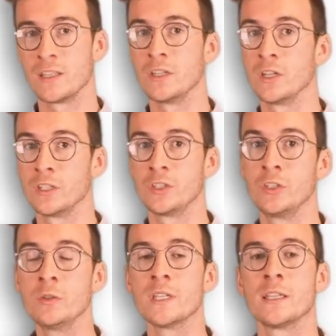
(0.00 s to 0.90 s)
that nudge
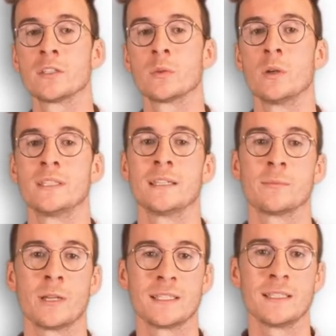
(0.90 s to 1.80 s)
users towards
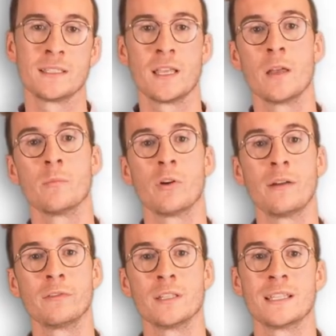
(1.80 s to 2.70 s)
expressing certain
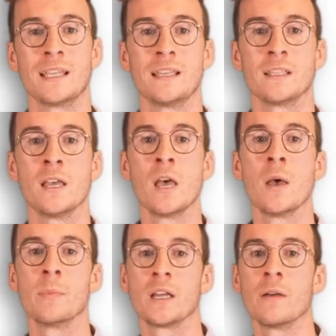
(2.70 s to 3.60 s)
preferences
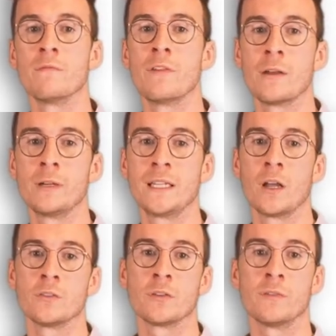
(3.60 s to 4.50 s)
become very
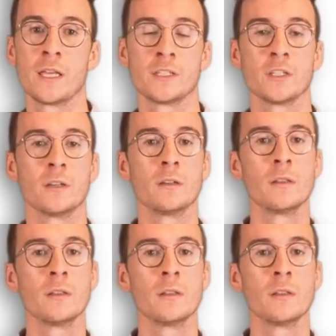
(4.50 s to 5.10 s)
controversial.